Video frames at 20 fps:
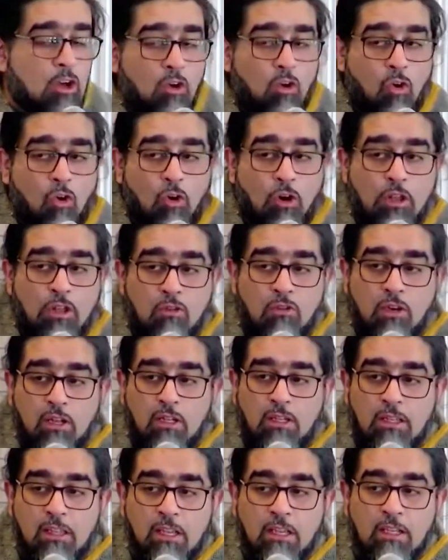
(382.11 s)
Or you
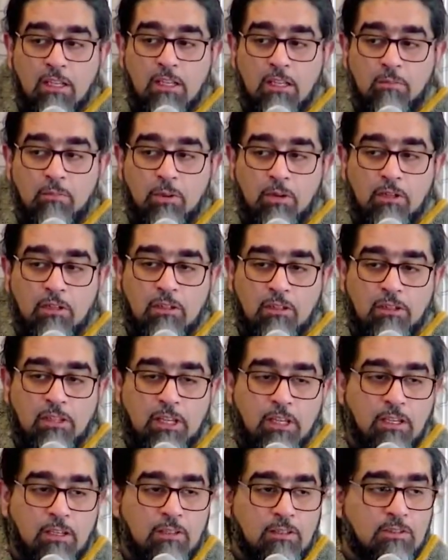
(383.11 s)
can put
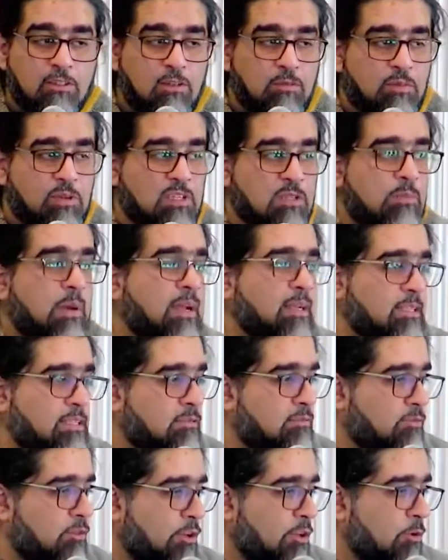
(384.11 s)
things in
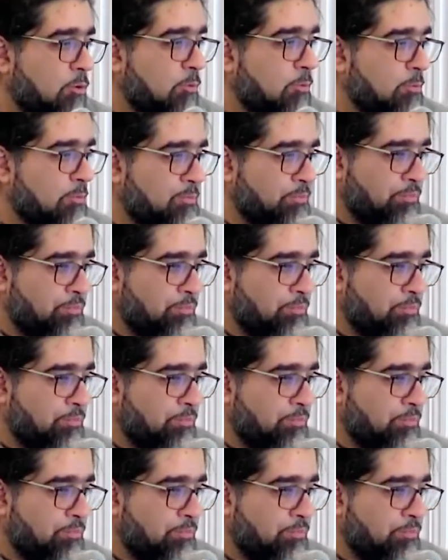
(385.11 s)
perspective for you.